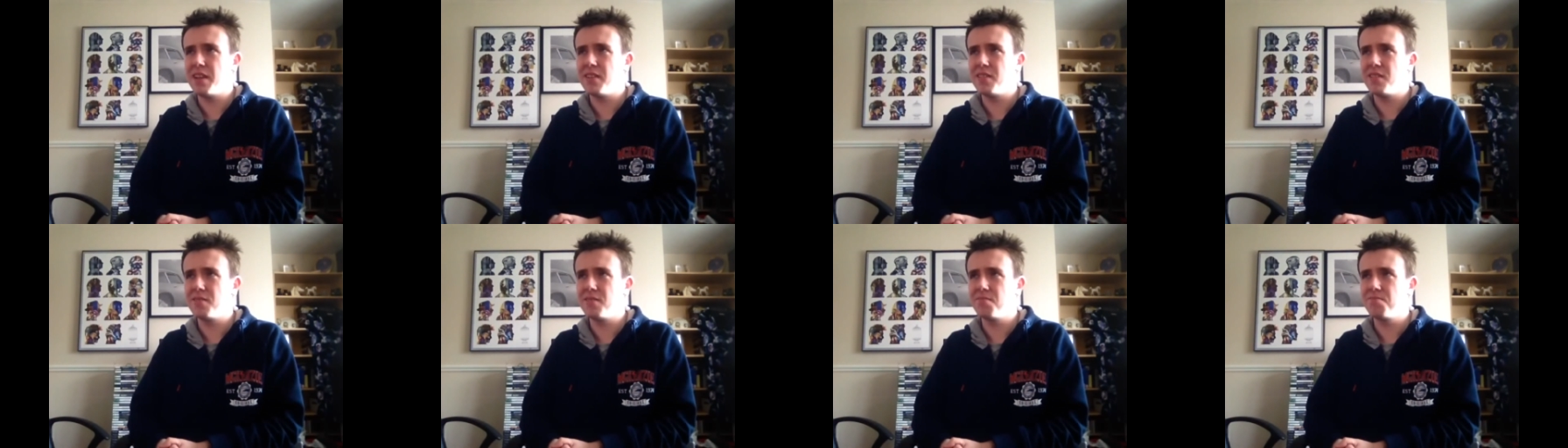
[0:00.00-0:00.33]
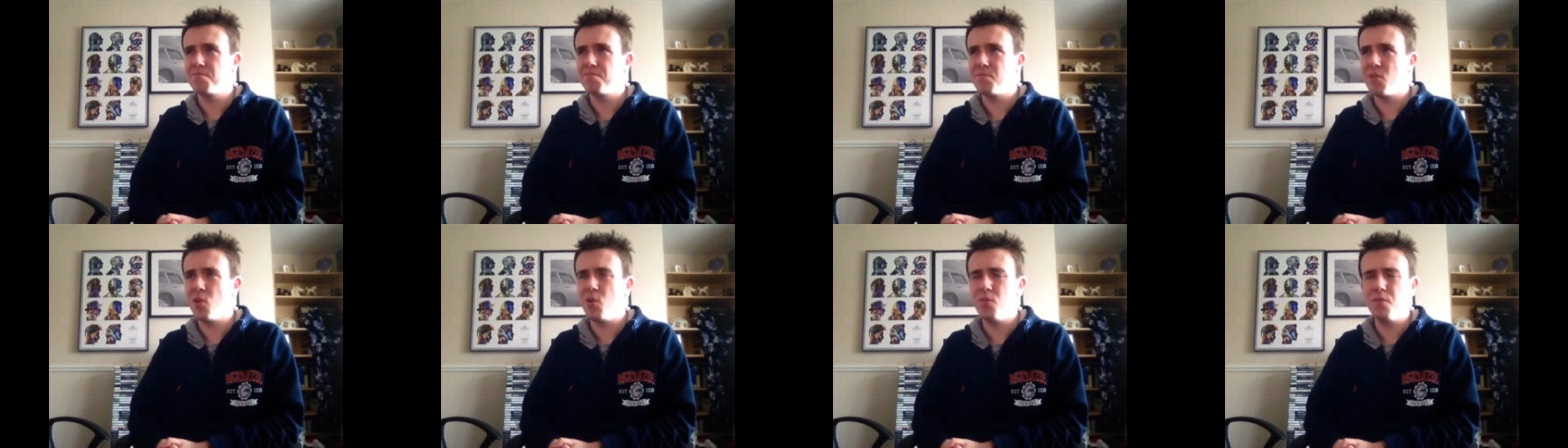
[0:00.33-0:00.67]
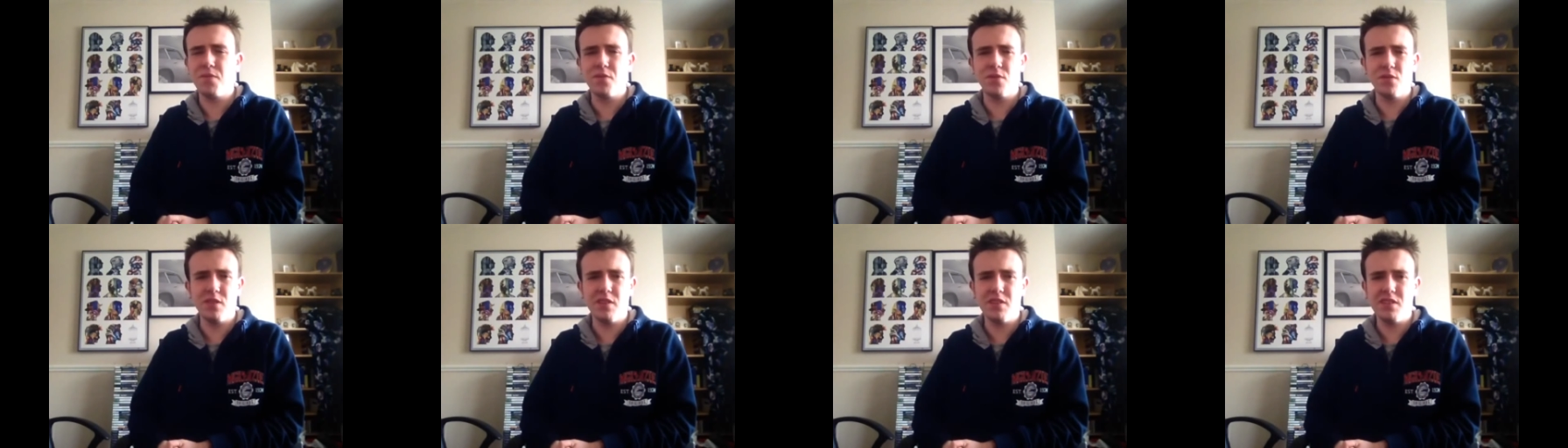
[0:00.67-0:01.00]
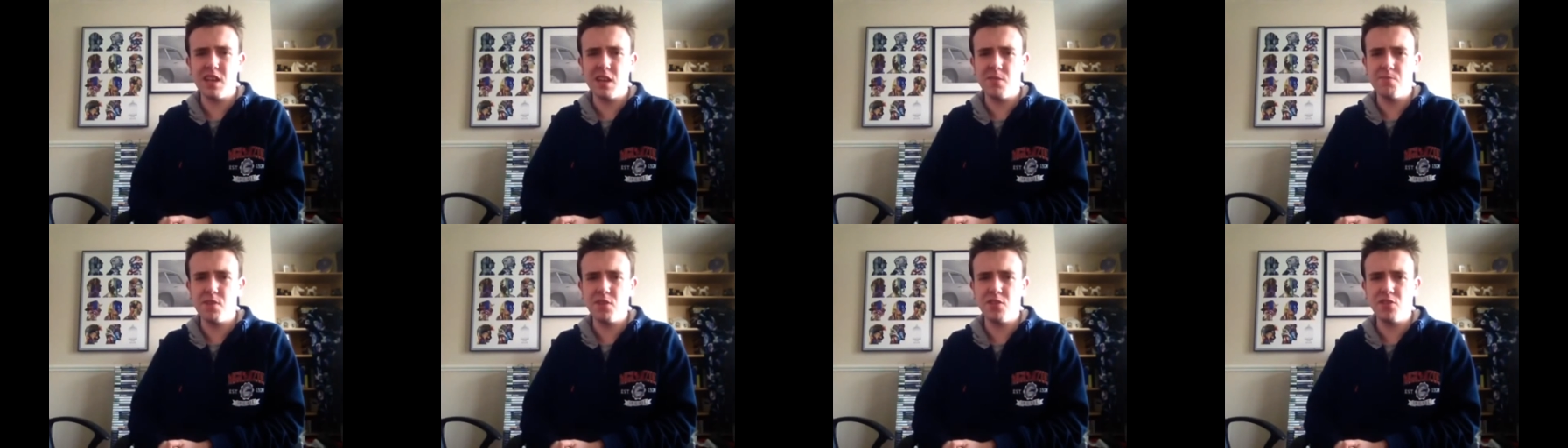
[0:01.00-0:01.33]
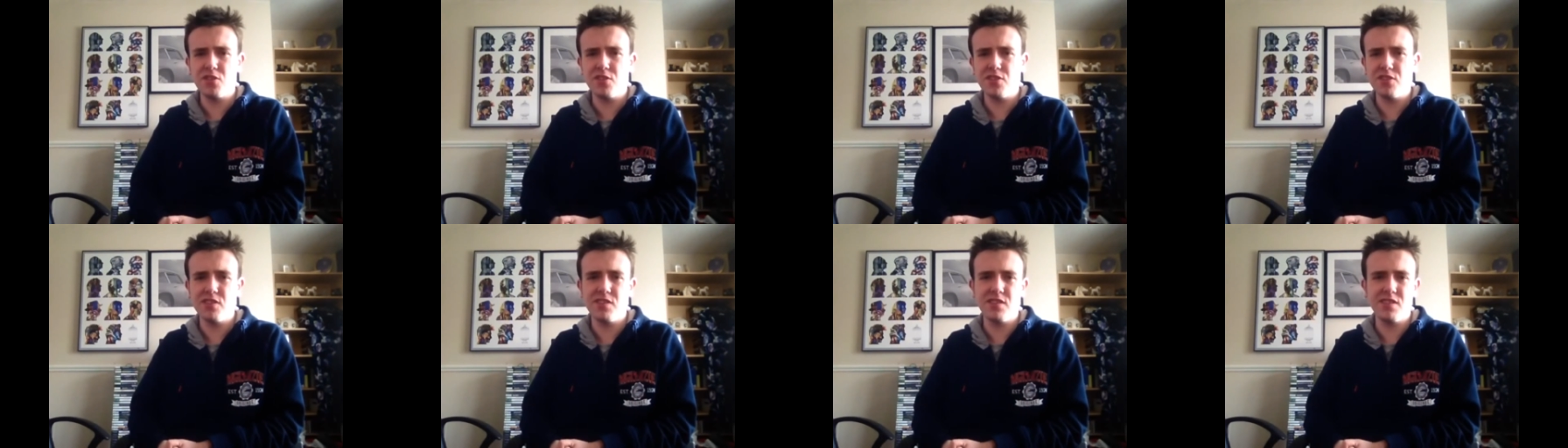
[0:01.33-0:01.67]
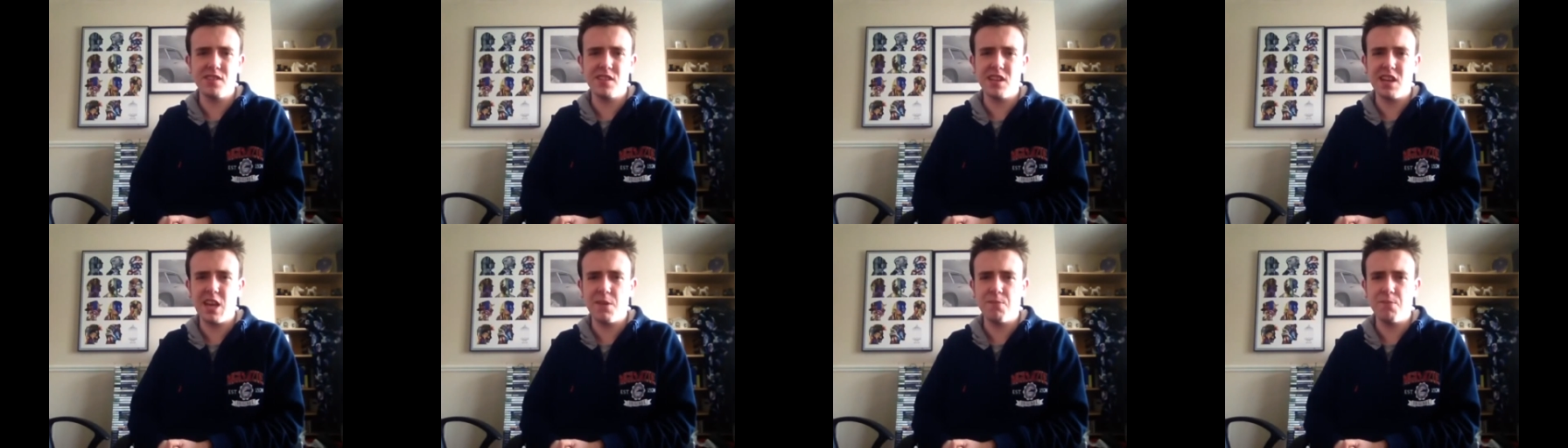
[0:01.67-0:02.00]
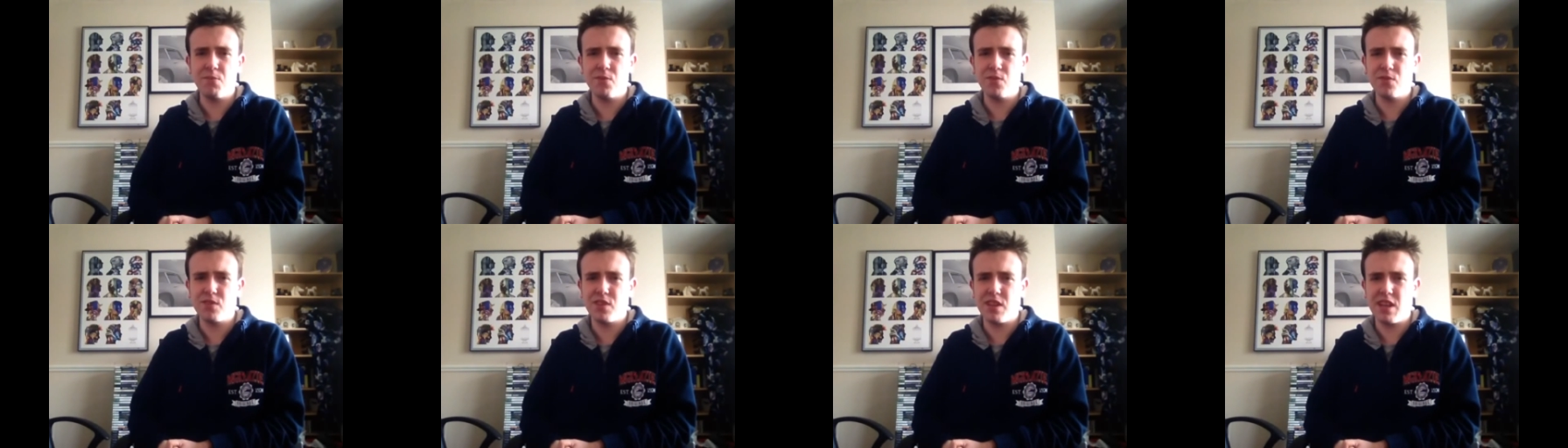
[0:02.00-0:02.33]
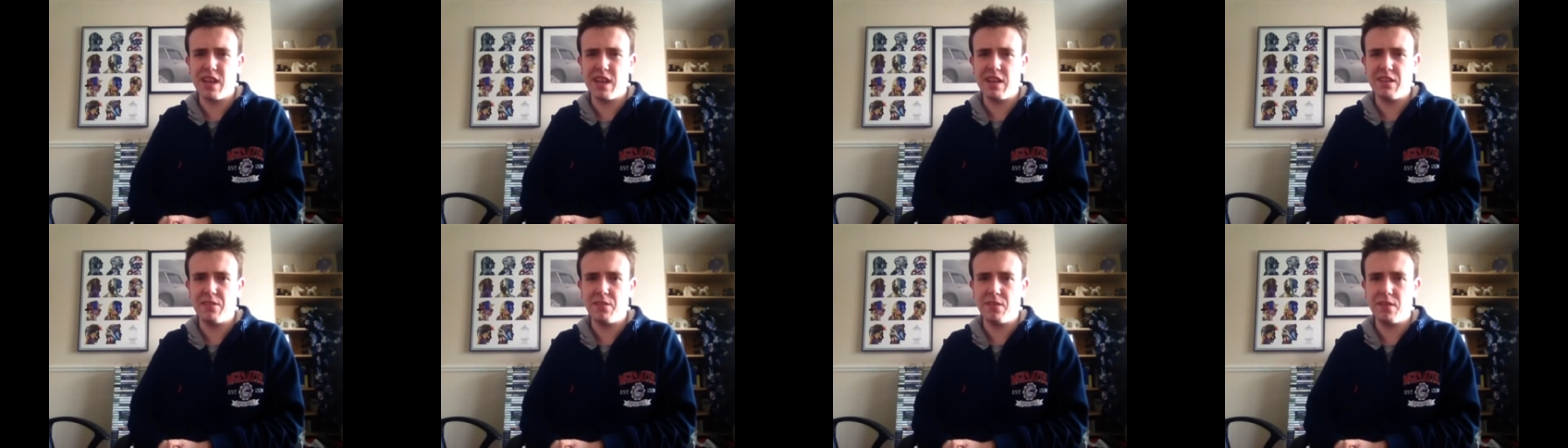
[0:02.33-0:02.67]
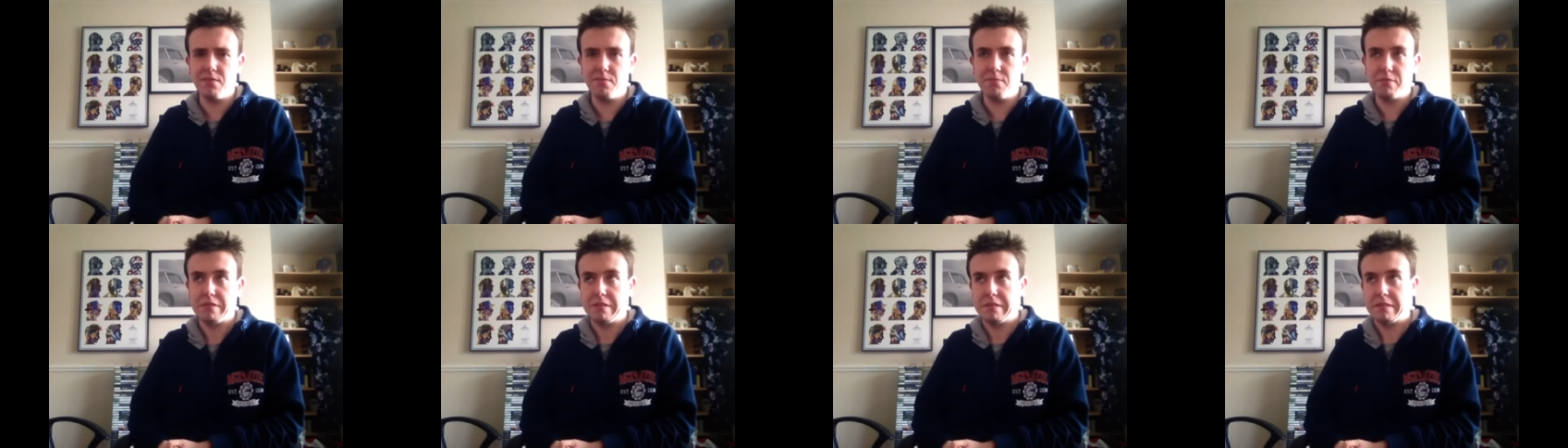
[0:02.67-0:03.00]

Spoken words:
and hopefully Dimensions in Time doesn't either.